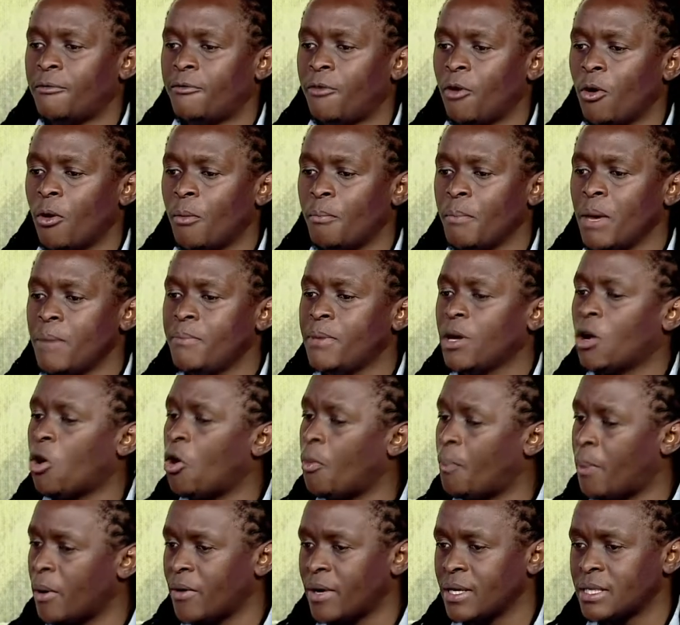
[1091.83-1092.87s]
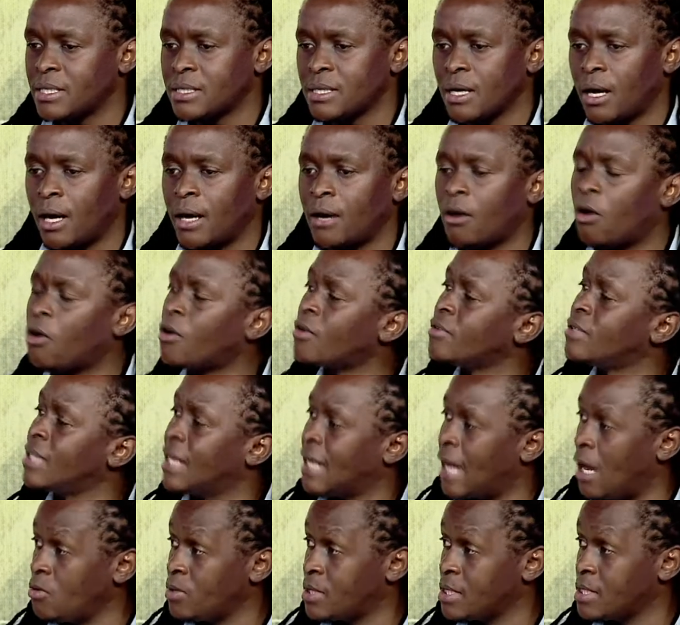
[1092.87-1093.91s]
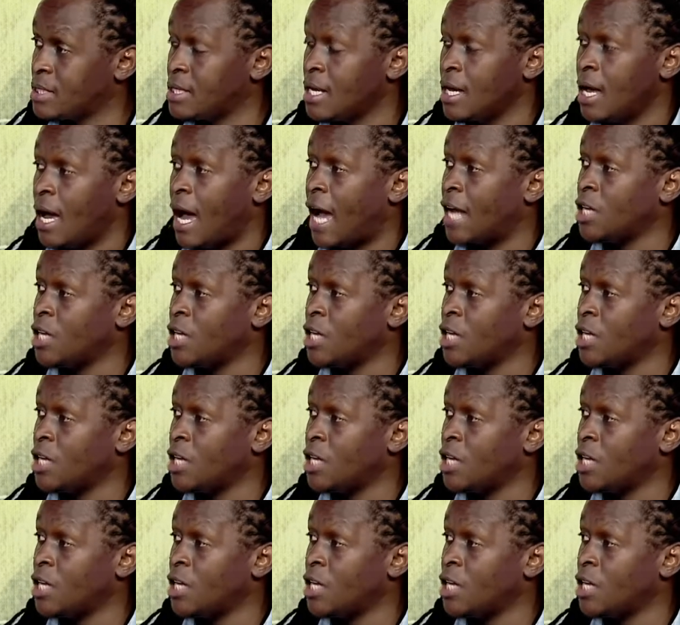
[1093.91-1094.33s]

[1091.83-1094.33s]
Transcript: for maybe corporates uh, or the counties.